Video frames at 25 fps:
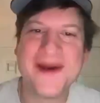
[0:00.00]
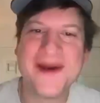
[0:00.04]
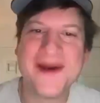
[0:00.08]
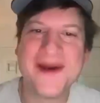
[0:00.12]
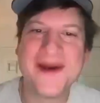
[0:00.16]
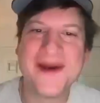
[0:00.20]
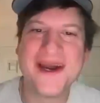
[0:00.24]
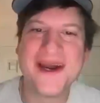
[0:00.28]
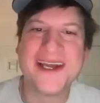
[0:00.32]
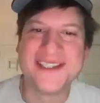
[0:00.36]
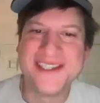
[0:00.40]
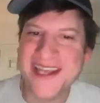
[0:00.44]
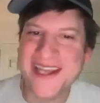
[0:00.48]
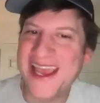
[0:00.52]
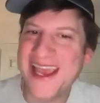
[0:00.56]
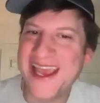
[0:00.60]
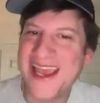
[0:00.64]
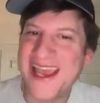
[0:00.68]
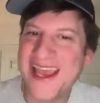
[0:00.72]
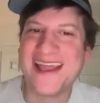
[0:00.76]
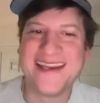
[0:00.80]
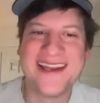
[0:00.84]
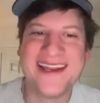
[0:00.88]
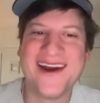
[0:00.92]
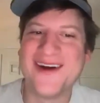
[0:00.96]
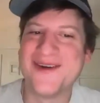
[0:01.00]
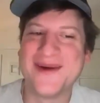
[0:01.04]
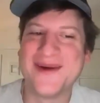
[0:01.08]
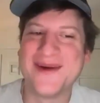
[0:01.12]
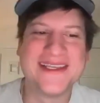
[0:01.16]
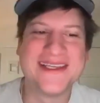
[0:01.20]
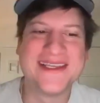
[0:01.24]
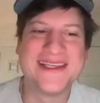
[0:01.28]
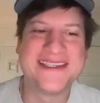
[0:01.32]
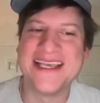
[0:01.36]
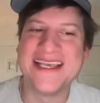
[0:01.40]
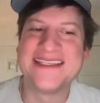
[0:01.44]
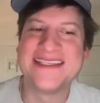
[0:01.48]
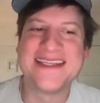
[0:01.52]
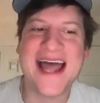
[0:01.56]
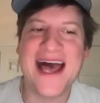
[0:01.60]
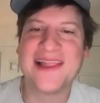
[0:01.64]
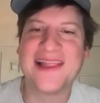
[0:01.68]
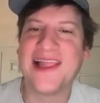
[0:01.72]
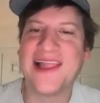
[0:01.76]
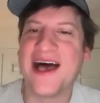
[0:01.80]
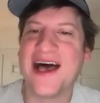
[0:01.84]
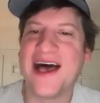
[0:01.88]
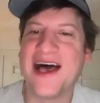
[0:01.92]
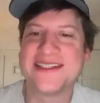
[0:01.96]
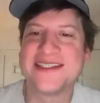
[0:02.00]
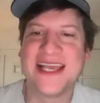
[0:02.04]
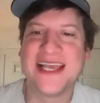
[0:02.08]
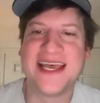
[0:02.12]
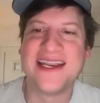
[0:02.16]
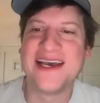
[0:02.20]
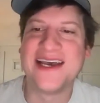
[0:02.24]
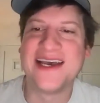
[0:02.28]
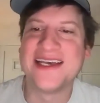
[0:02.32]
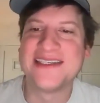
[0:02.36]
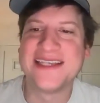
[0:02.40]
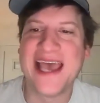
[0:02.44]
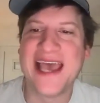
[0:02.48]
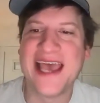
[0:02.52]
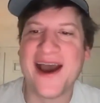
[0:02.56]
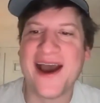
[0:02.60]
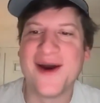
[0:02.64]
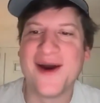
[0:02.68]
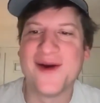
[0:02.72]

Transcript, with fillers: Yeah, no, it's it's not lost on us how